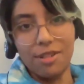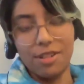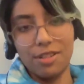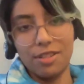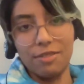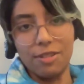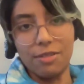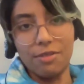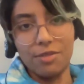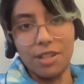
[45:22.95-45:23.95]
which
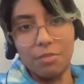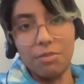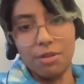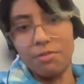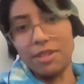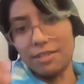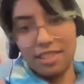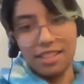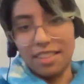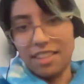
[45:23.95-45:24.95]
which we can probe,
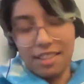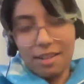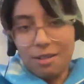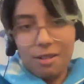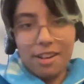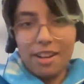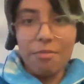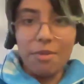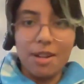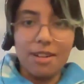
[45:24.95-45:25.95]
the thing they're
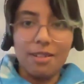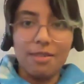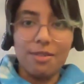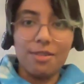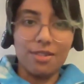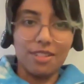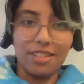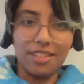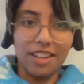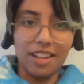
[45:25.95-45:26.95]
calling empirical
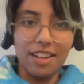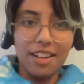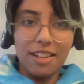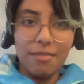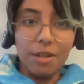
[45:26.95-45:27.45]
consciousness again,